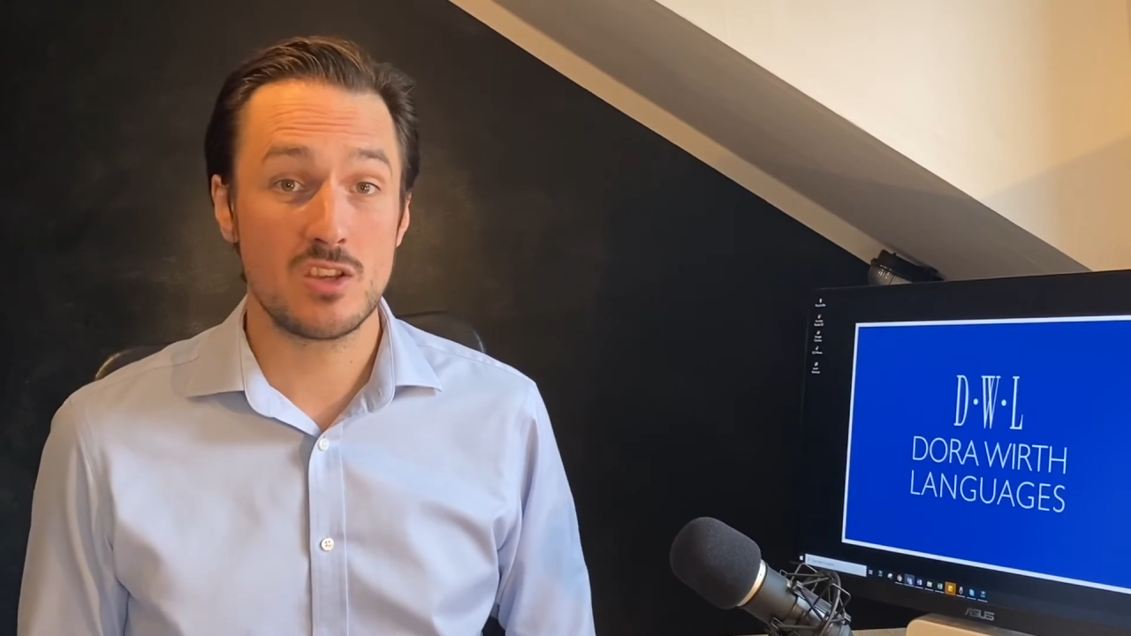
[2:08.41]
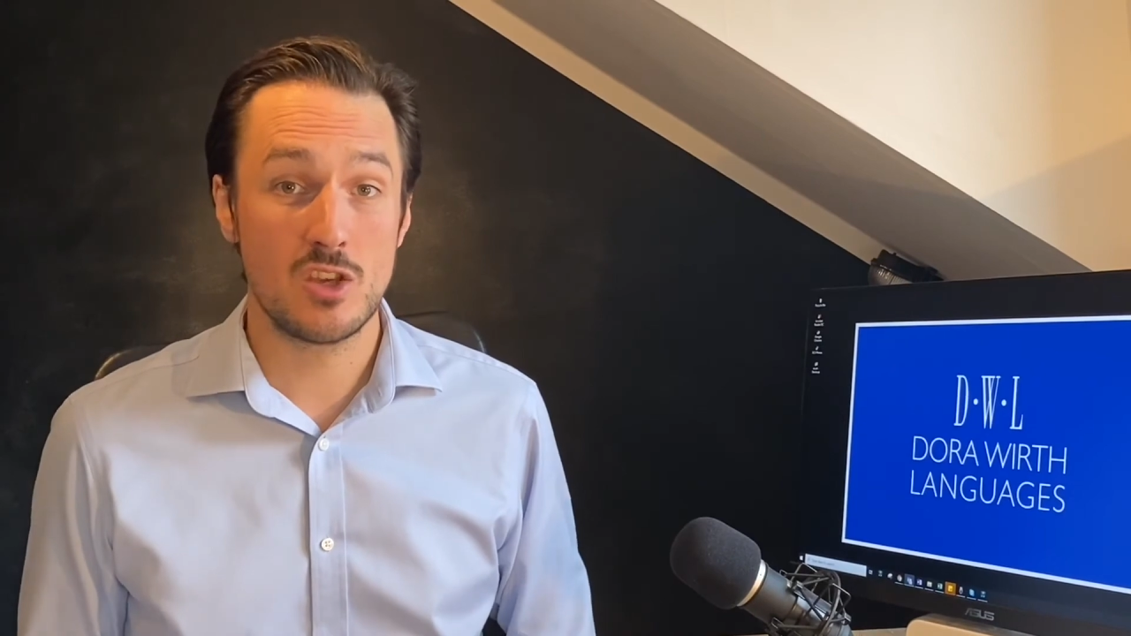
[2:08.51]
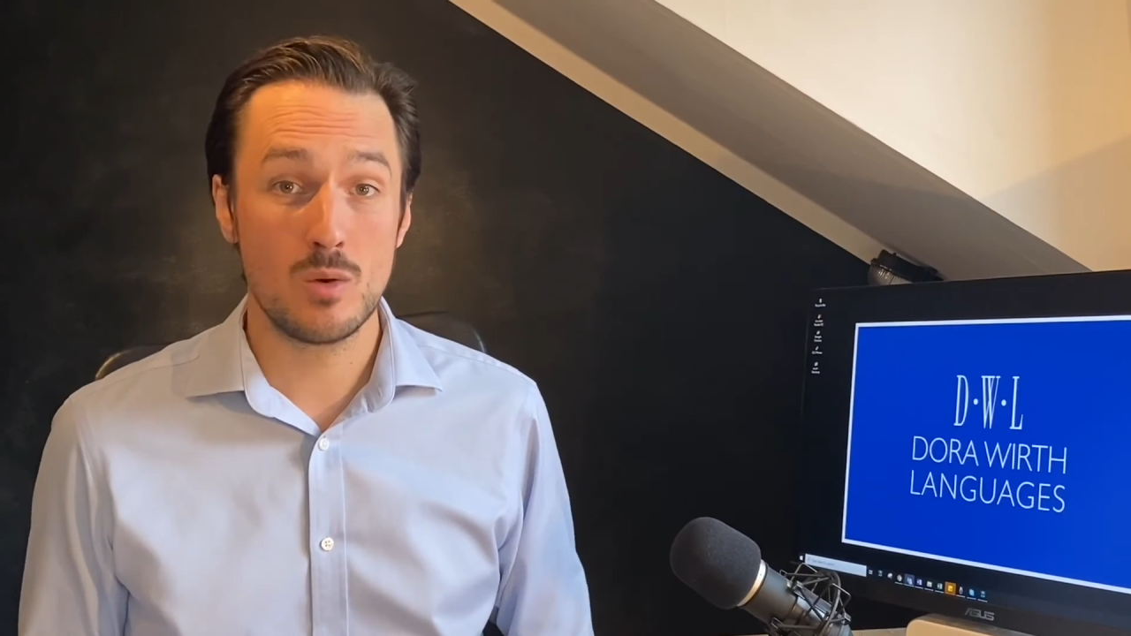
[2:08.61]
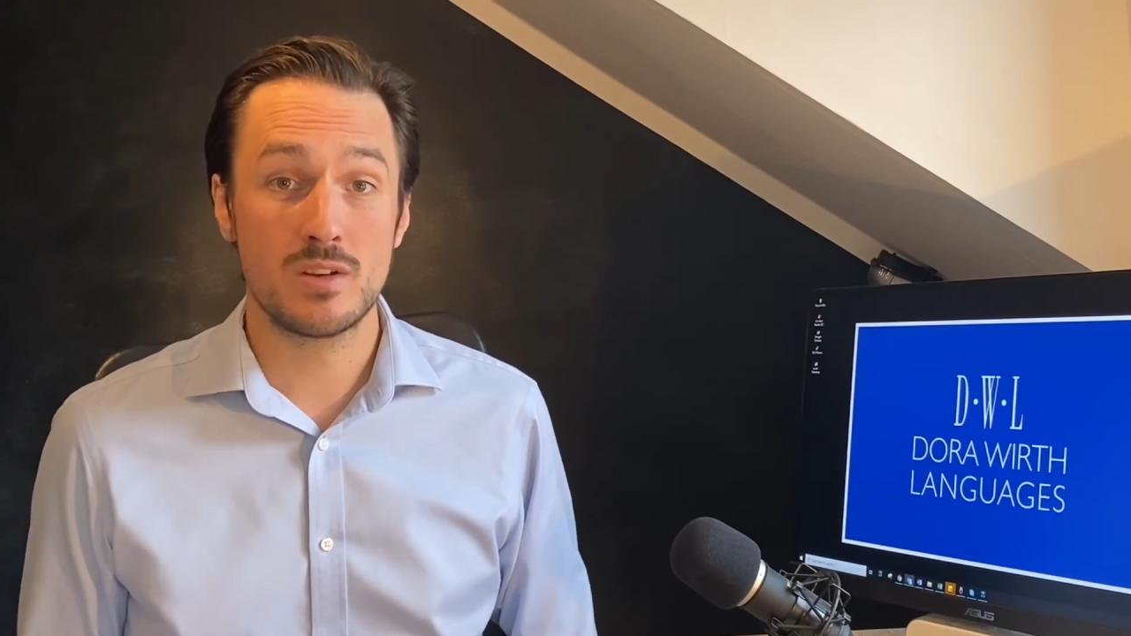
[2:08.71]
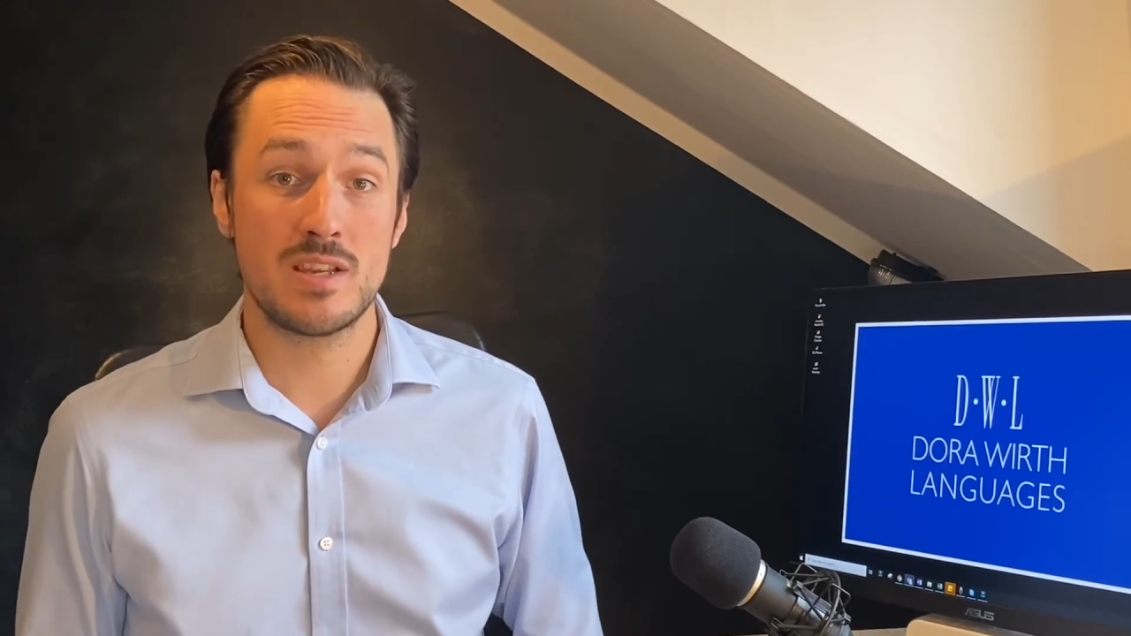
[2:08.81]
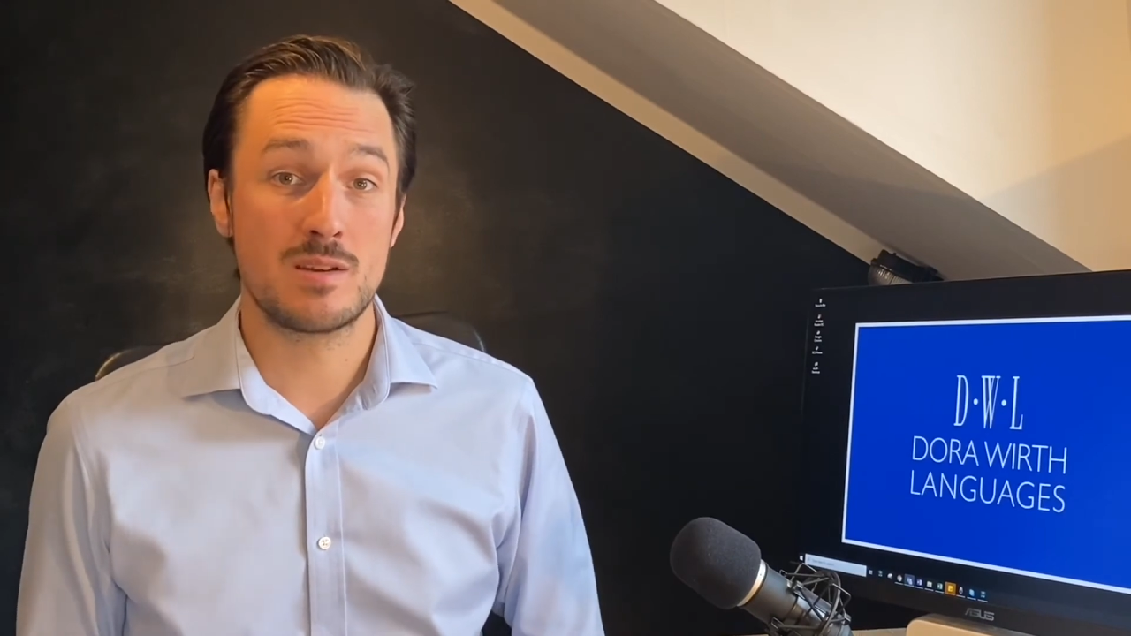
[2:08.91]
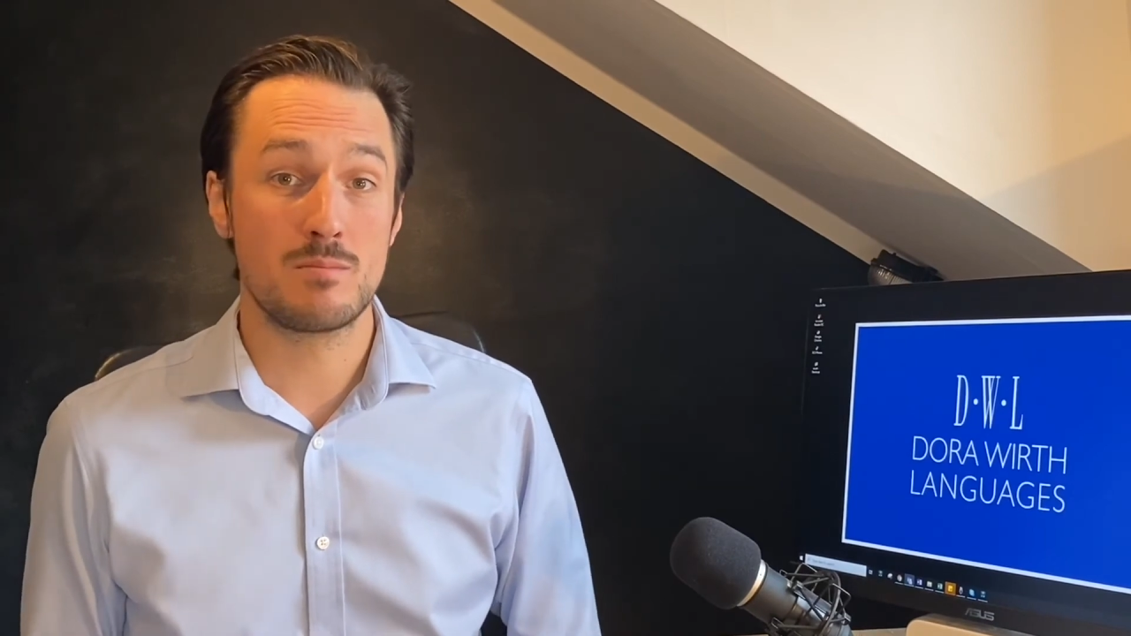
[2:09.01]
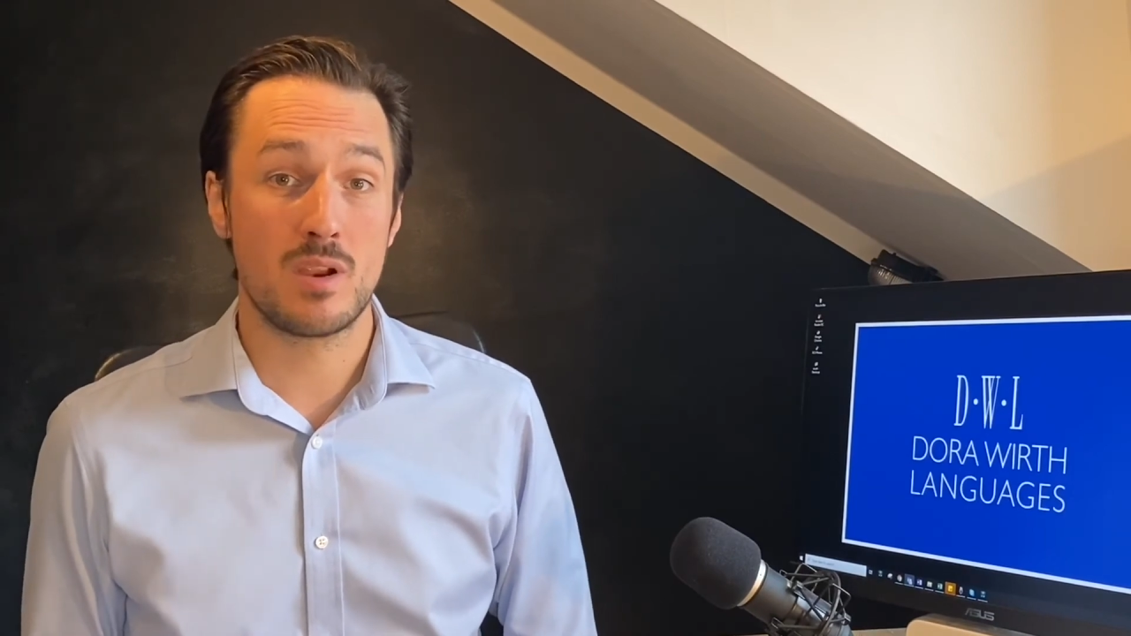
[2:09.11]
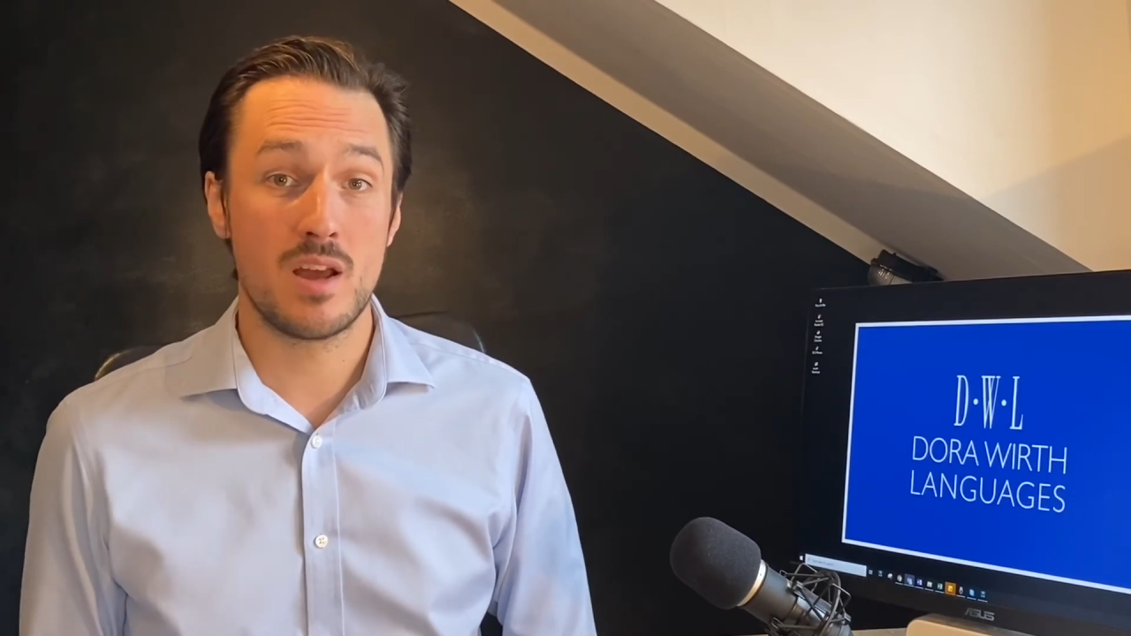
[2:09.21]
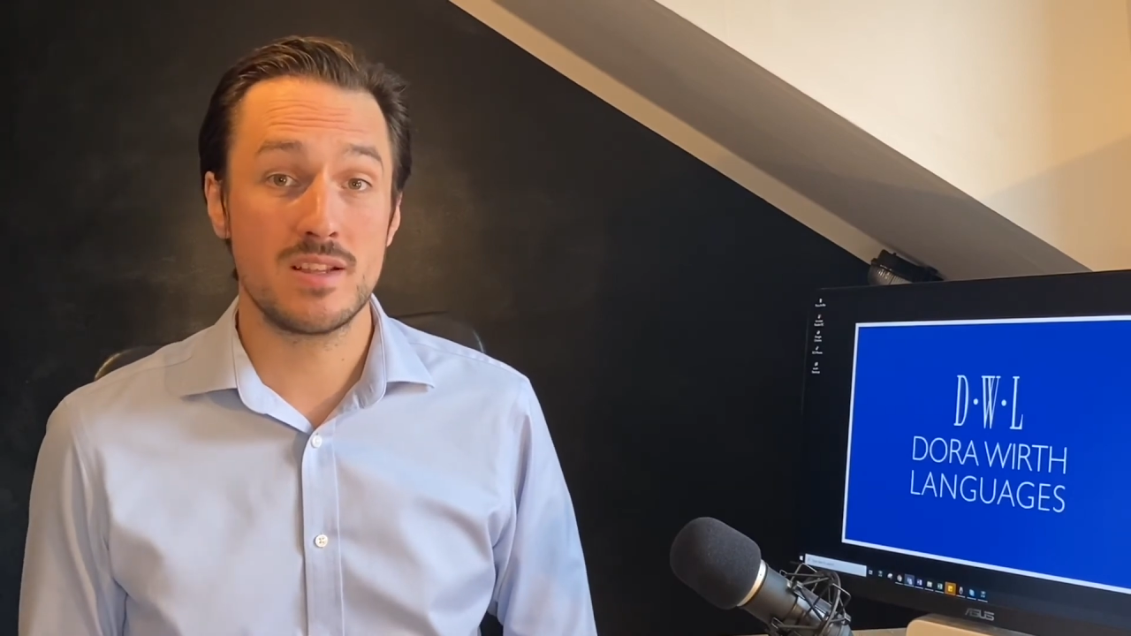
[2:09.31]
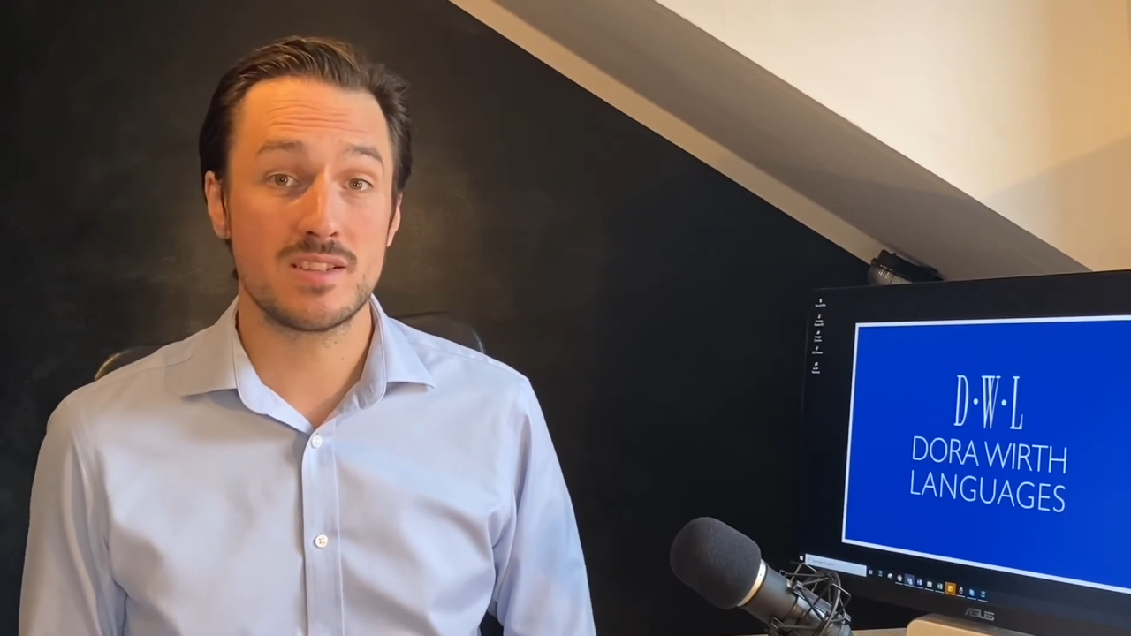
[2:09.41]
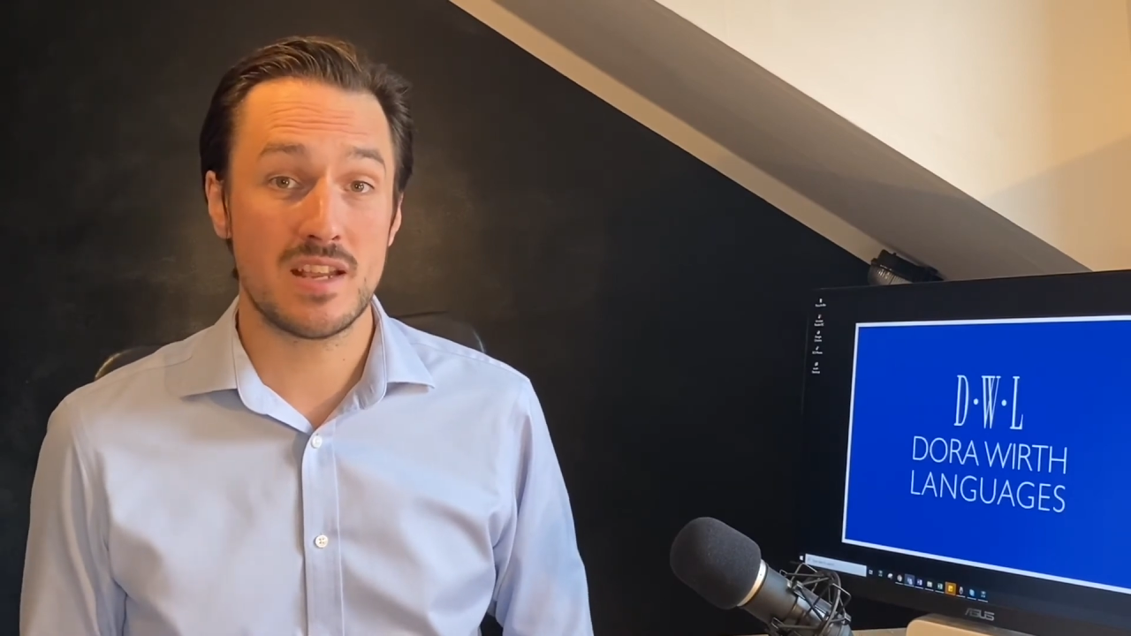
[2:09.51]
QRD compliance